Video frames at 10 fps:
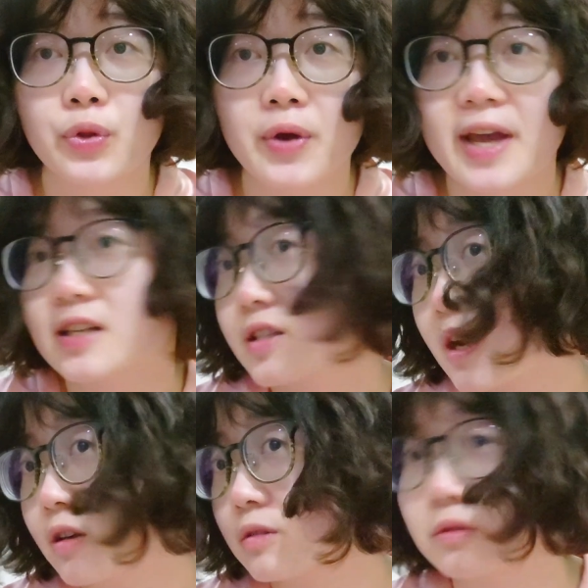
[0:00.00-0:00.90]
New
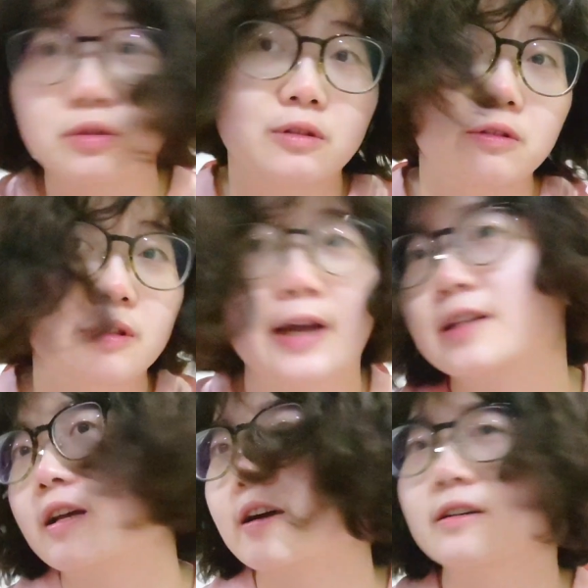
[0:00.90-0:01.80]
hairstyle. Looks
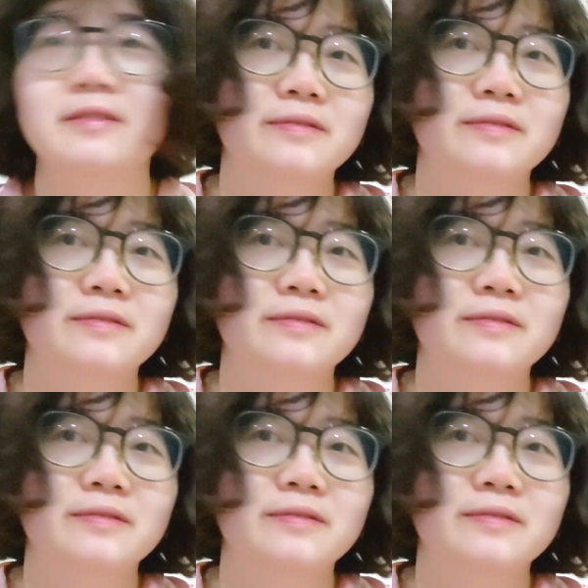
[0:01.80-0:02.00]
nice, huh?